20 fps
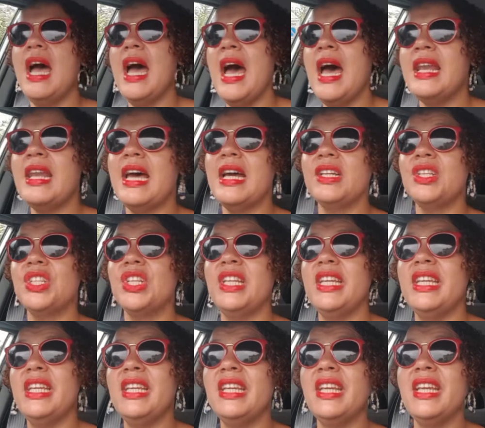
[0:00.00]
And
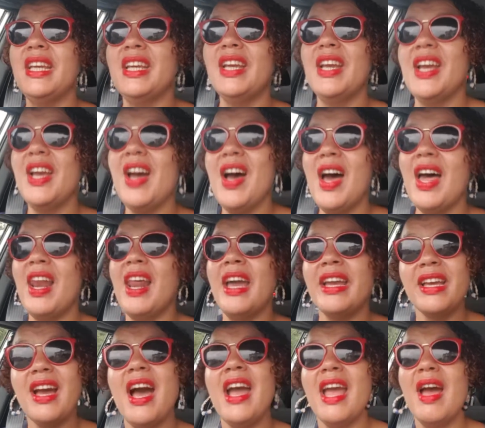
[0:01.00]
actually,
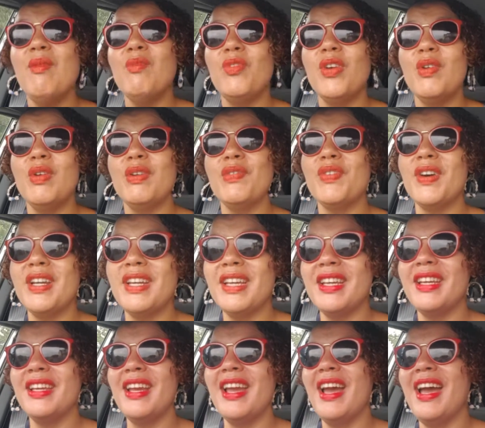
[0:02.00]
like, I am very
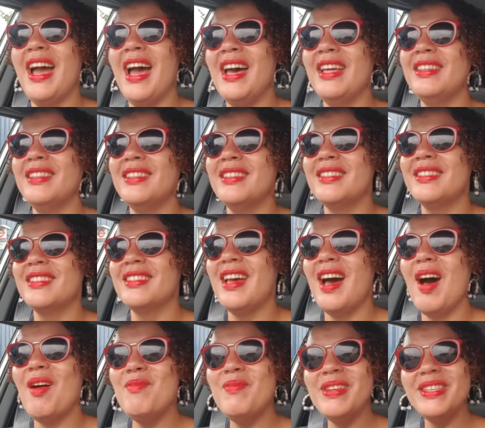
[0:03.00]
funny, and
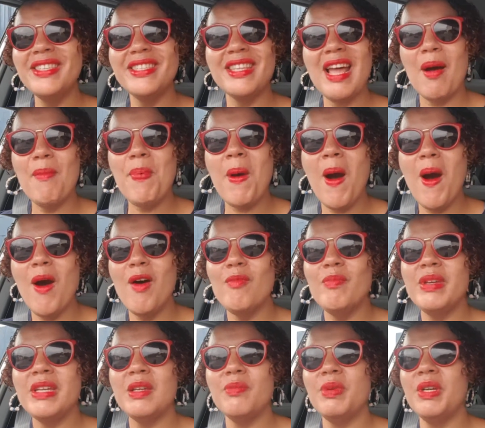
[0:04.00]
I miss that part of
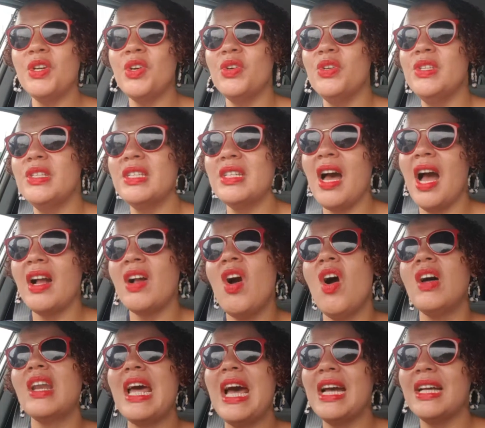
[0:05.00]
me because I
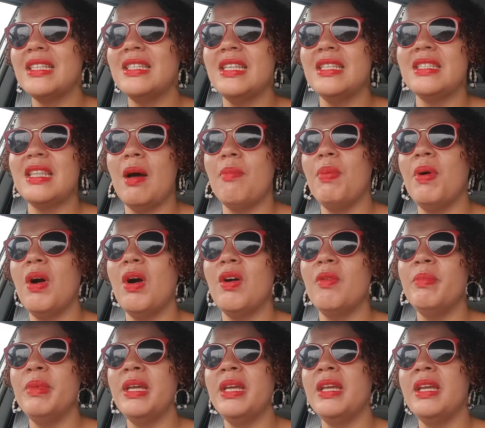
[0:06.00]
can't access that part
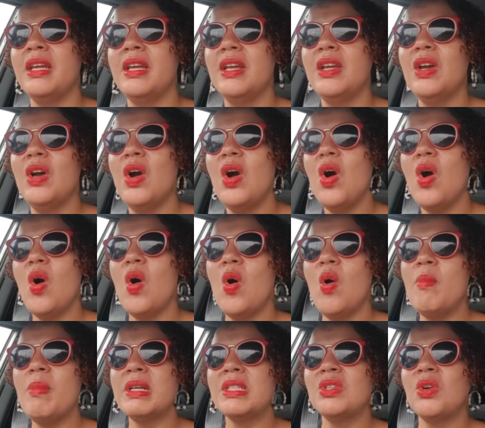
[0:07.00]
of me
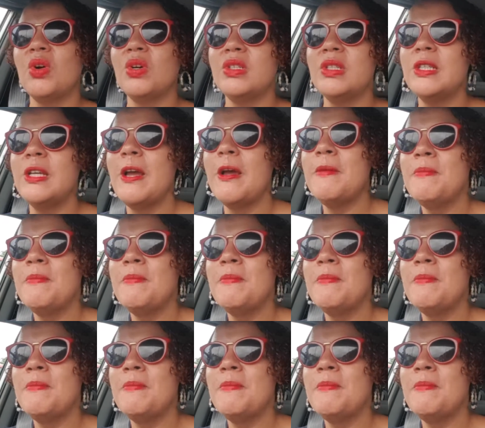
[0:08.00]
on my Todd.